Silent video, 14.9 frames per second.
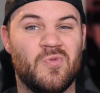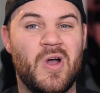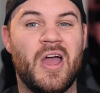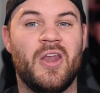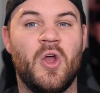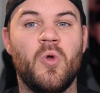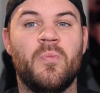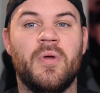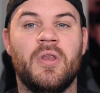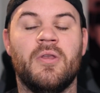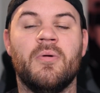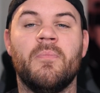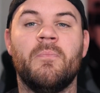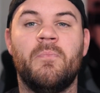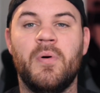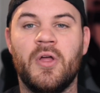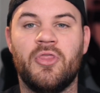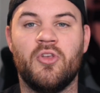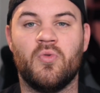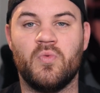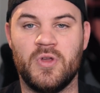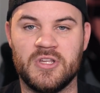wide open,
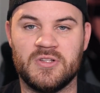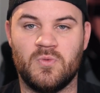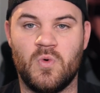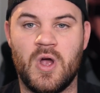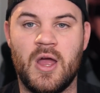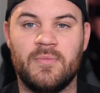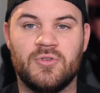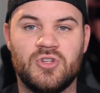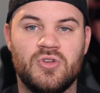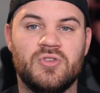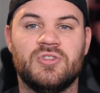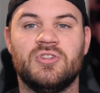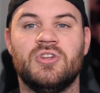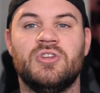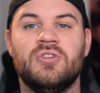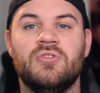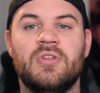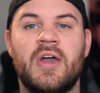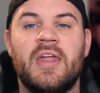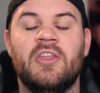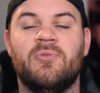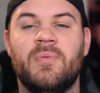but the reason why I'm choosing to do
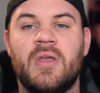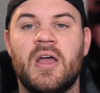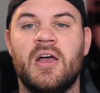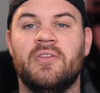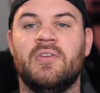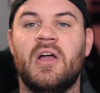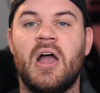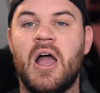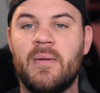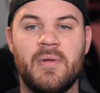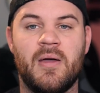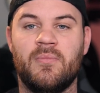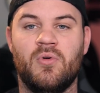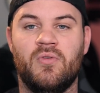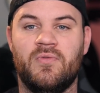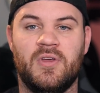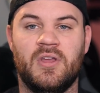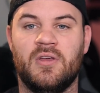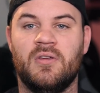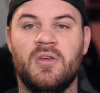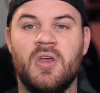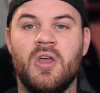that is because I'm not
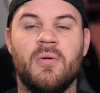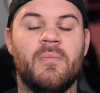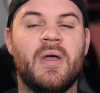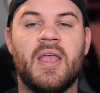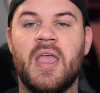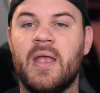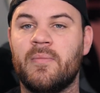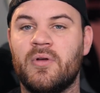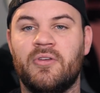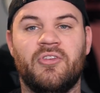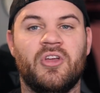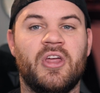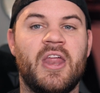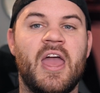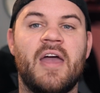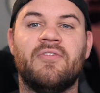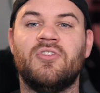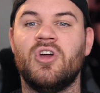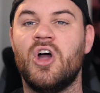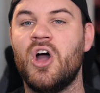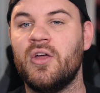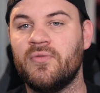moving. My camera isn't going to have
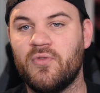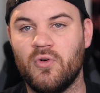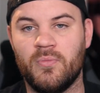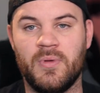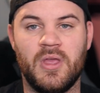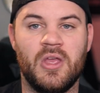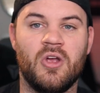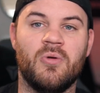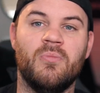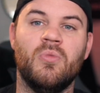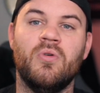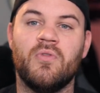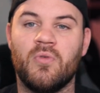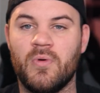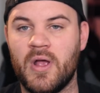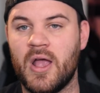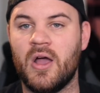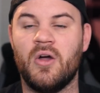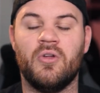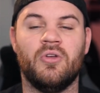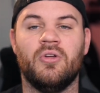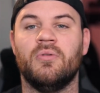to hunt for me or move
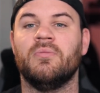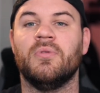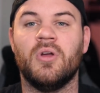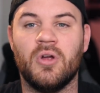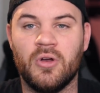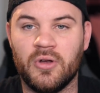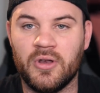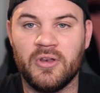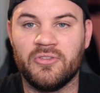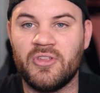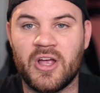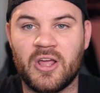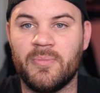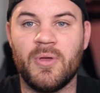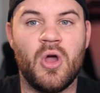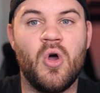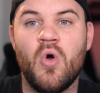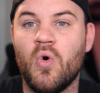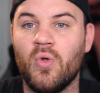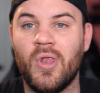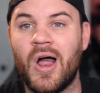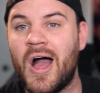around, or there's not going to be a
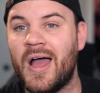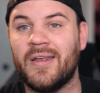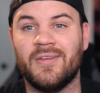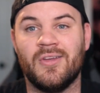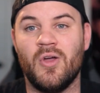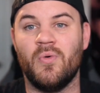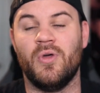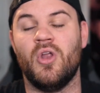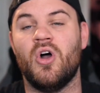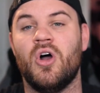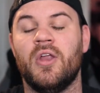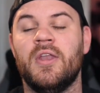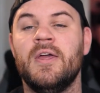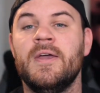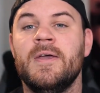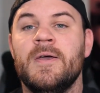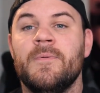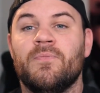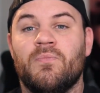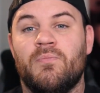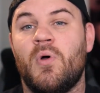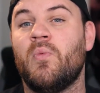whole lot going on.
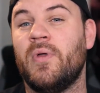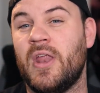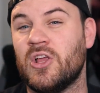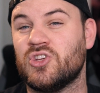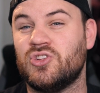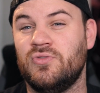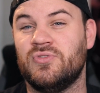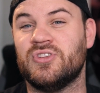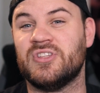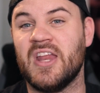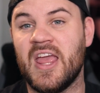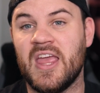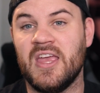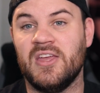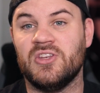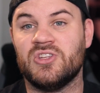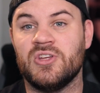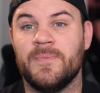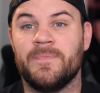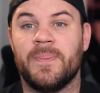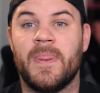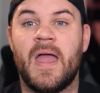But when I shoot
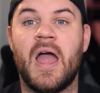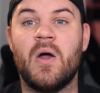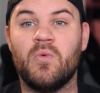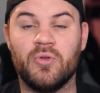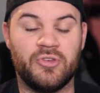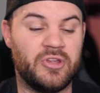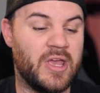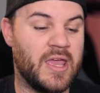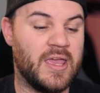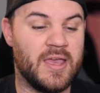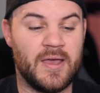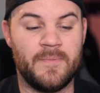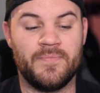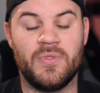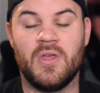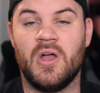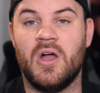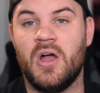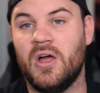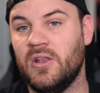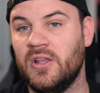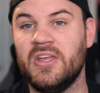stage, I will take
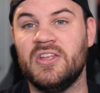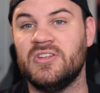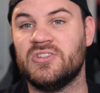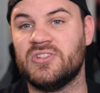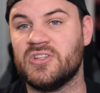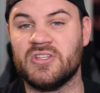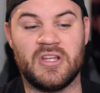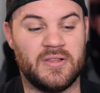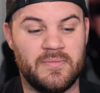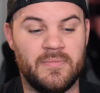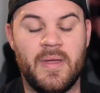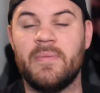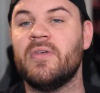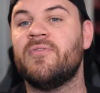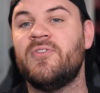a lens, just like maybe the